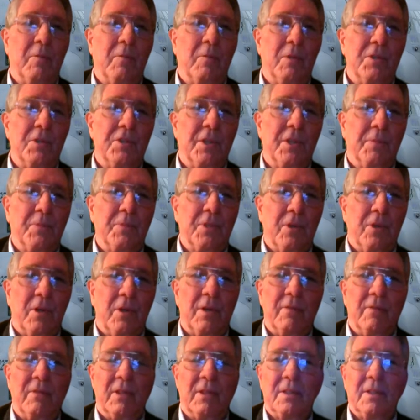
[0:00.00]
they were in some
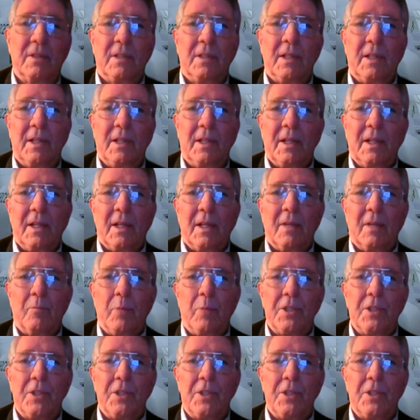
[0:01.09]
sort of a a